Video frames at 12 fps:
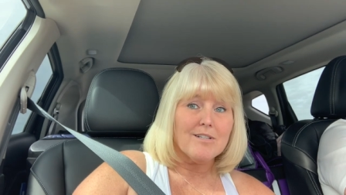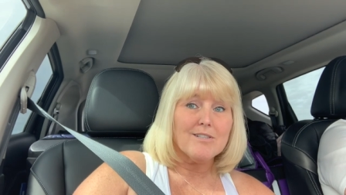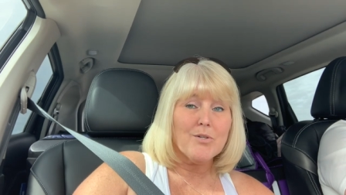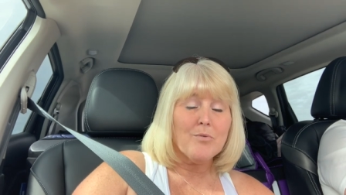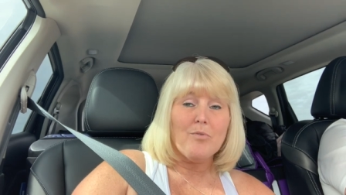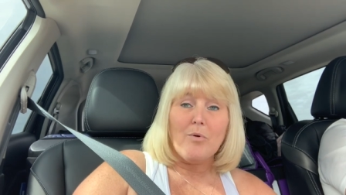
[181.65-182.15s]

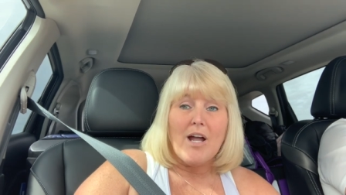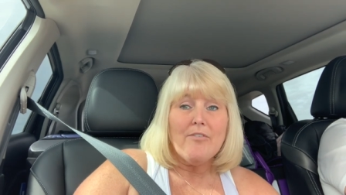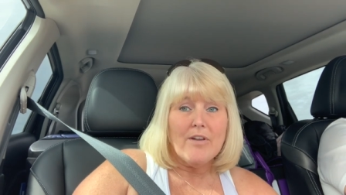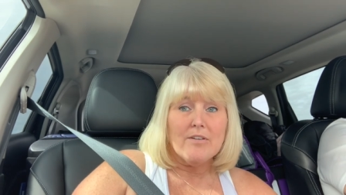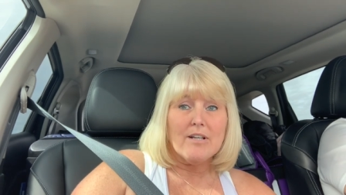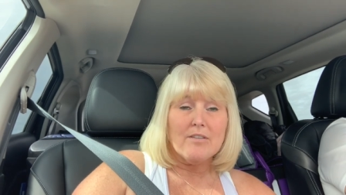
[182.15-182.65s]
So I
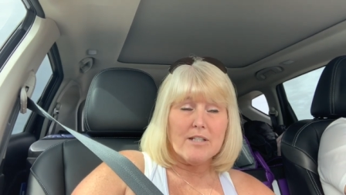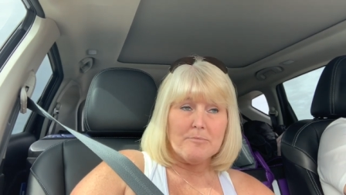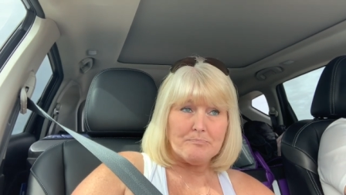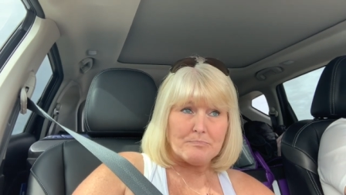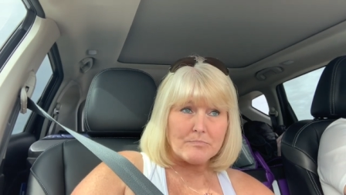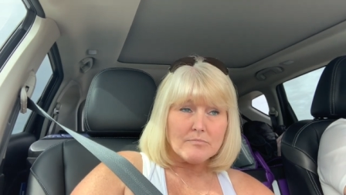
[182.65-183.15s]
found out that
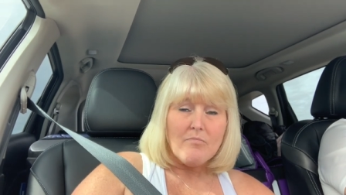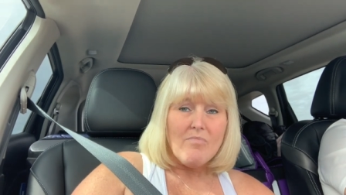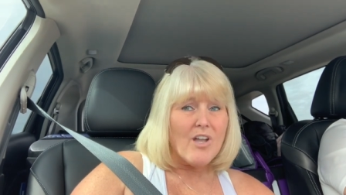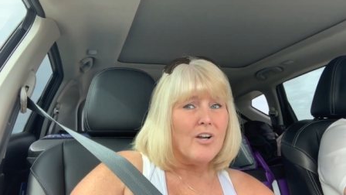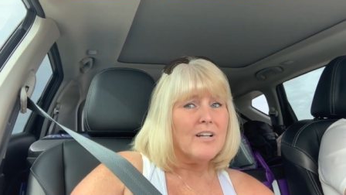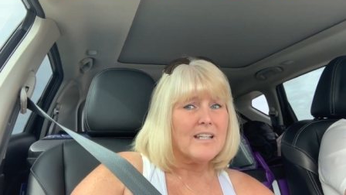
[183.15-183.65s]

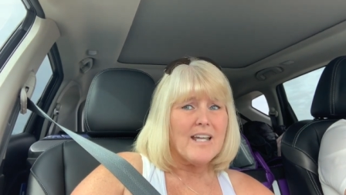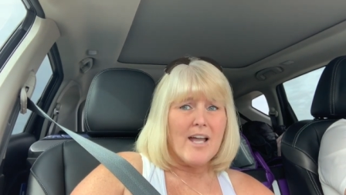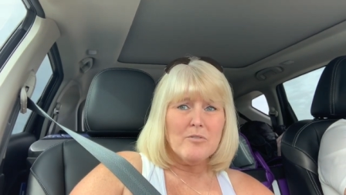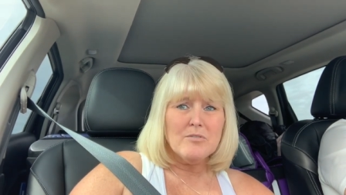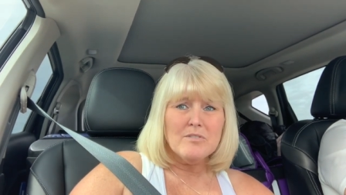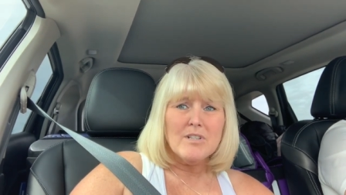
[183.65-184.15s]
our
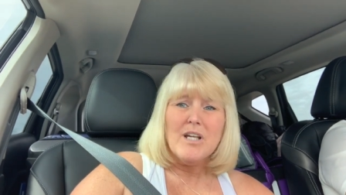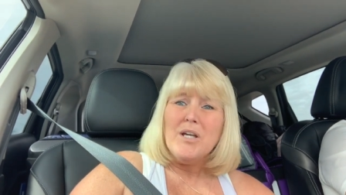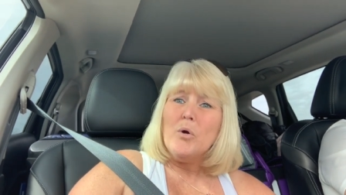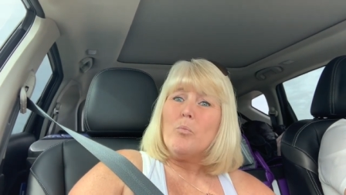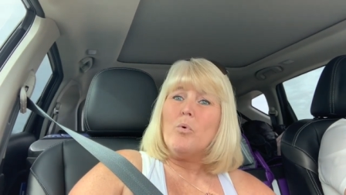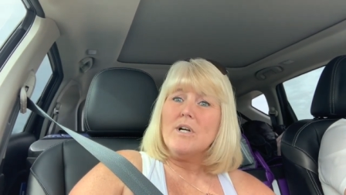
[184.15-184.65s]

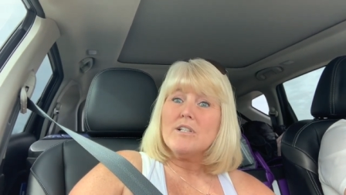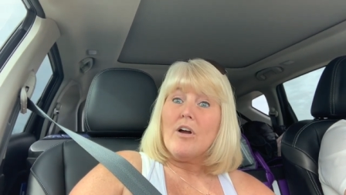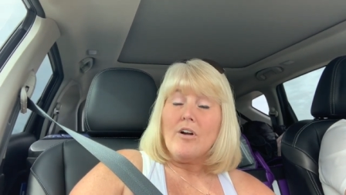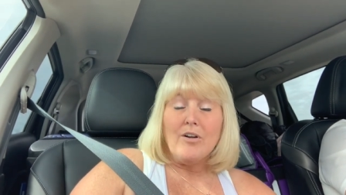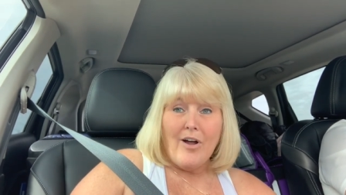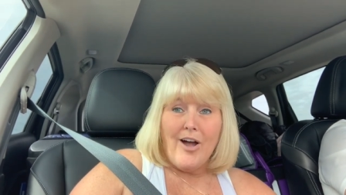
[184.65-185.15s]
accountant was
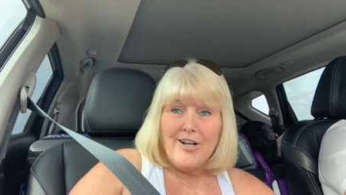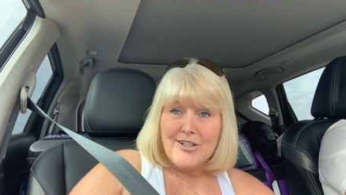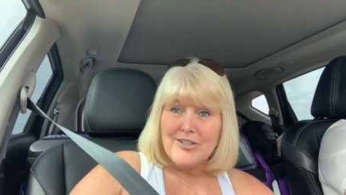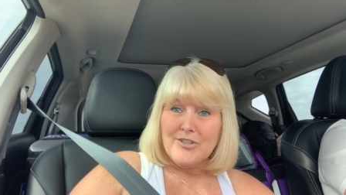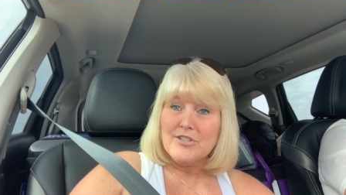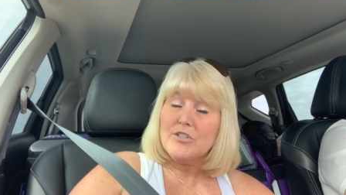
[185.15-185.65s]
our
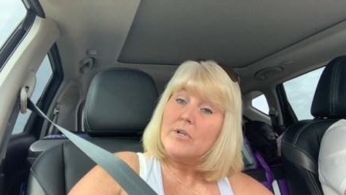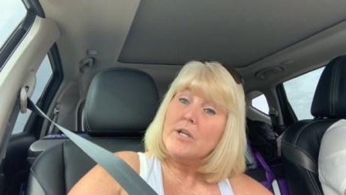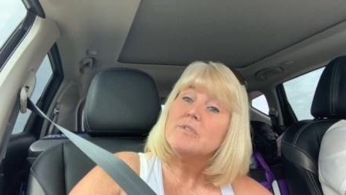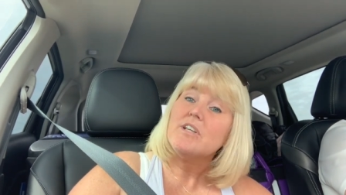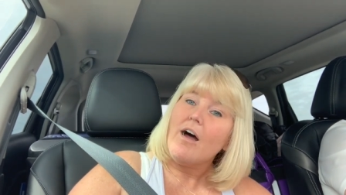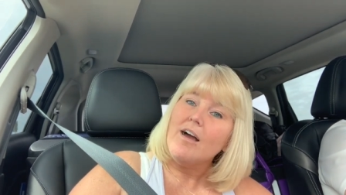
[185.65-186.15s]
auditor, so he
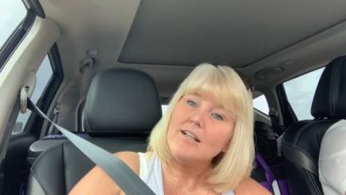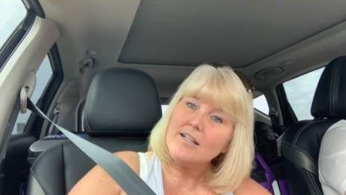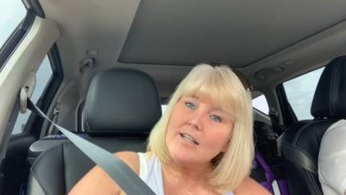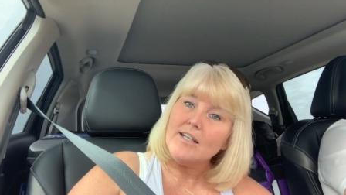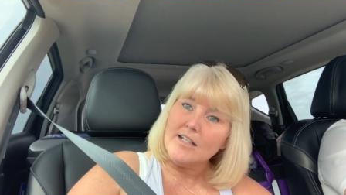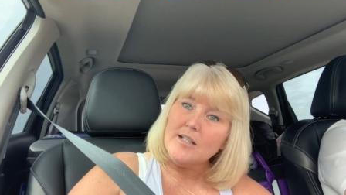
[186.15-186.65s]
was
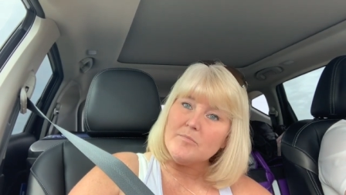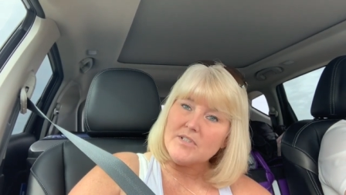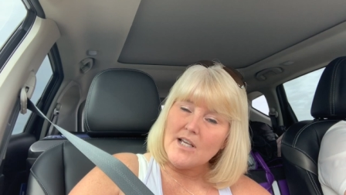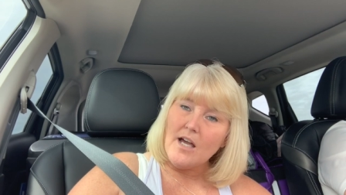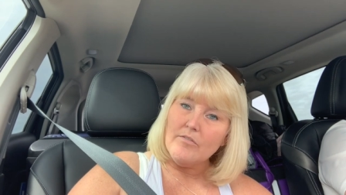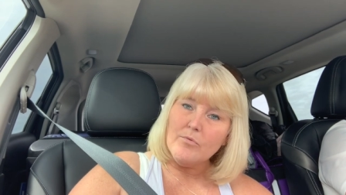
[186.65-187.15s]
auditing
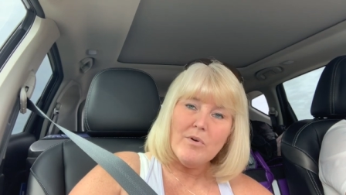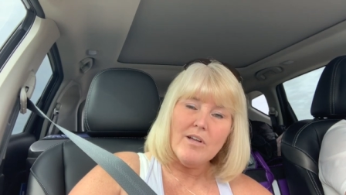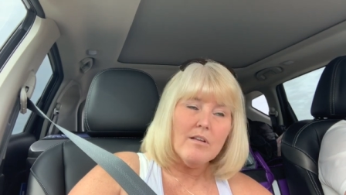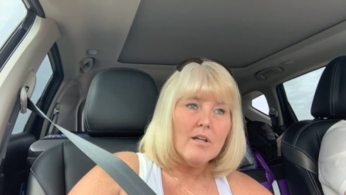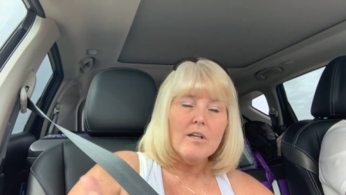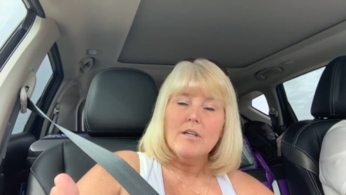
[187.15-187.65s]
himself.
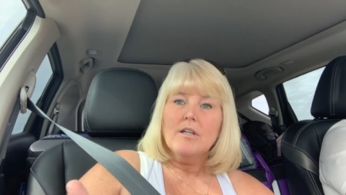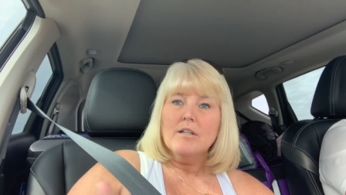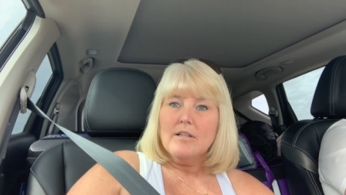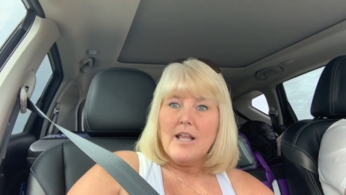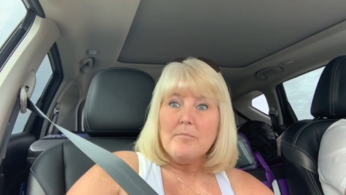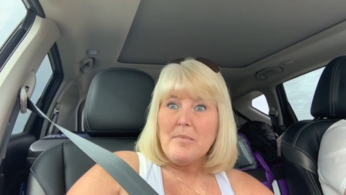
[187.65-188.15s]
Well.
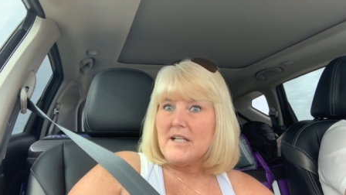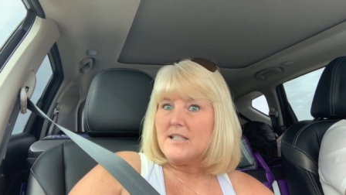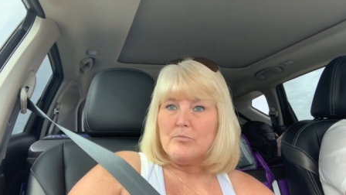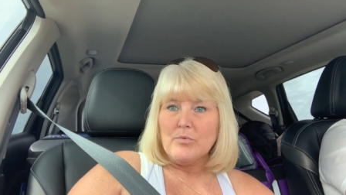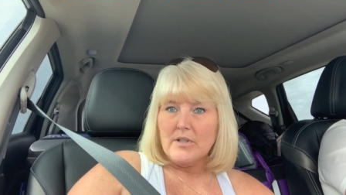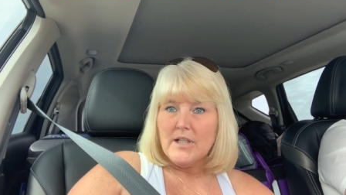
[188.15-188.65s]
That makes
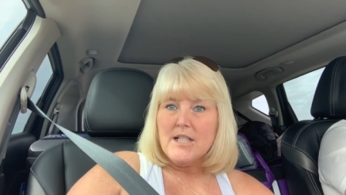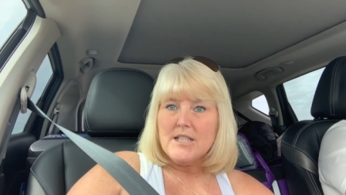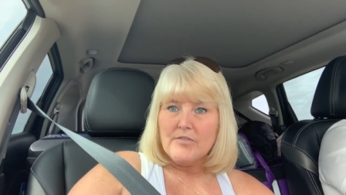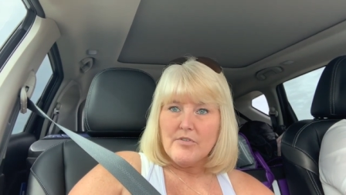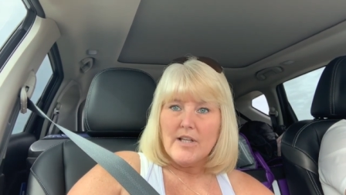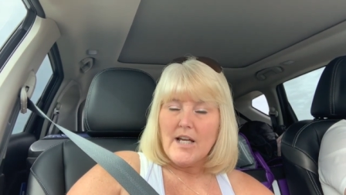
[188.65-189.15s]
it real
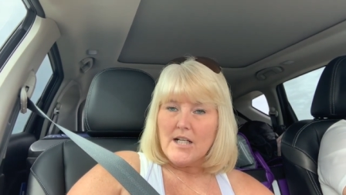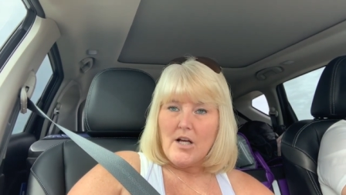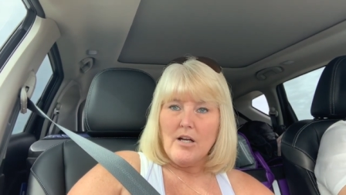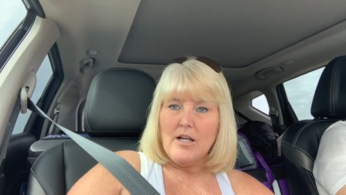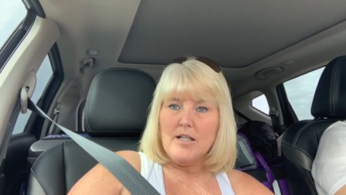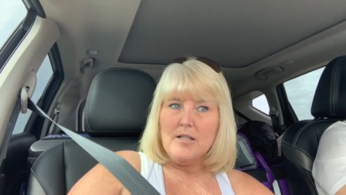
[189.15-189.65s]
easy for that
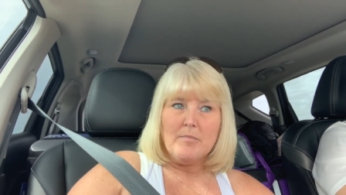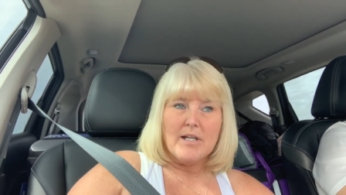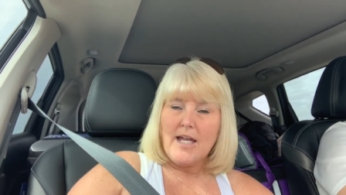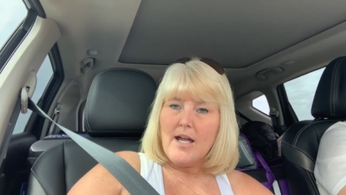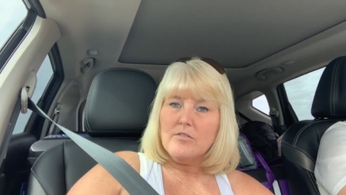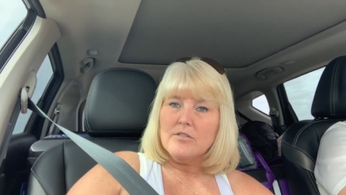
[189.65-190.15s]
um,
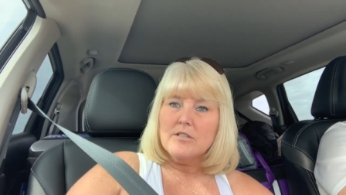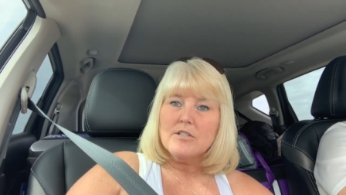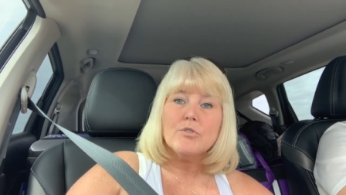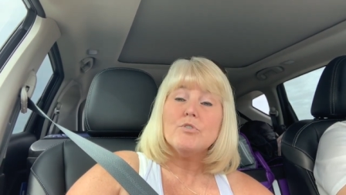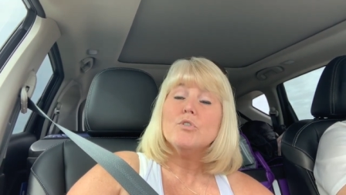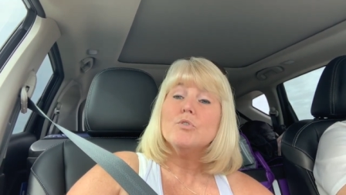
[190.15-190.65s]
accountant
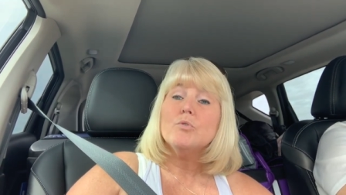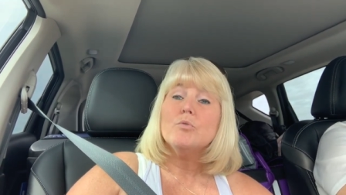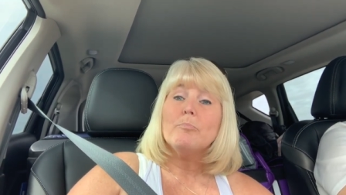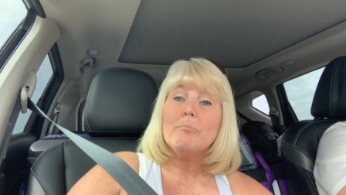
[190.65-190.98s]
to do